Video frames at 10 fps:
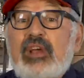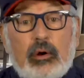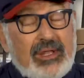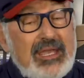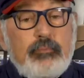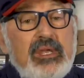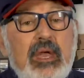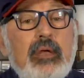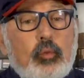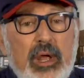are
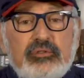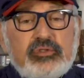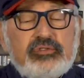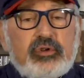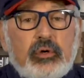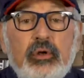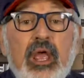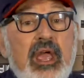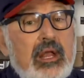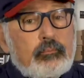EPA registered
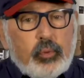and